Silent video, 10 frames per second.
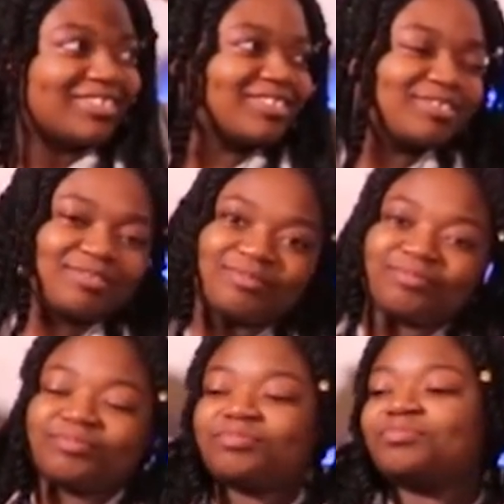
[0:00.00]

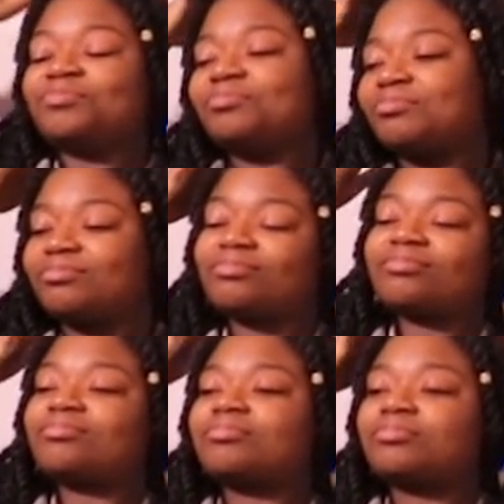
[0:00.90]

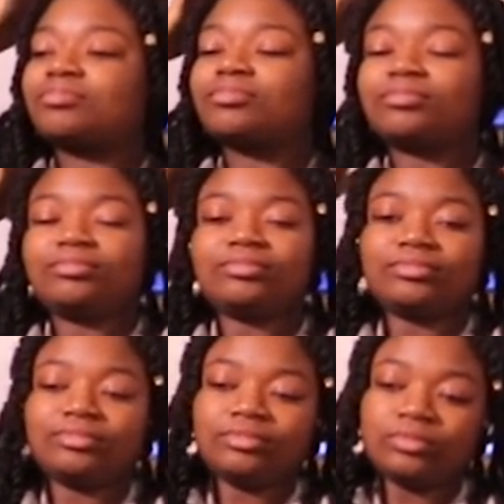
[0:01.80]

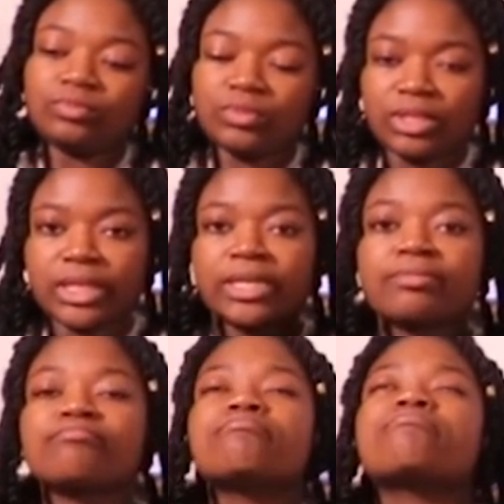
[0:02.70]

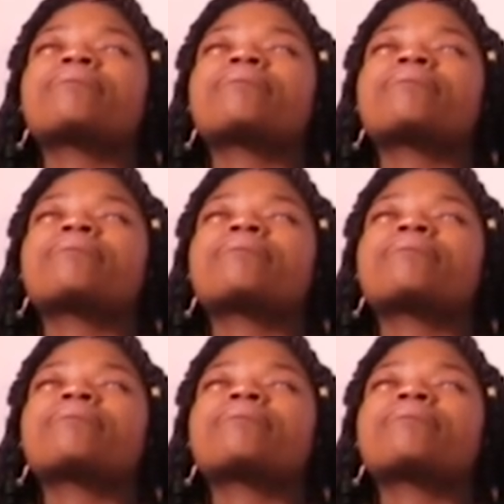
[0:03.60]
[no speech]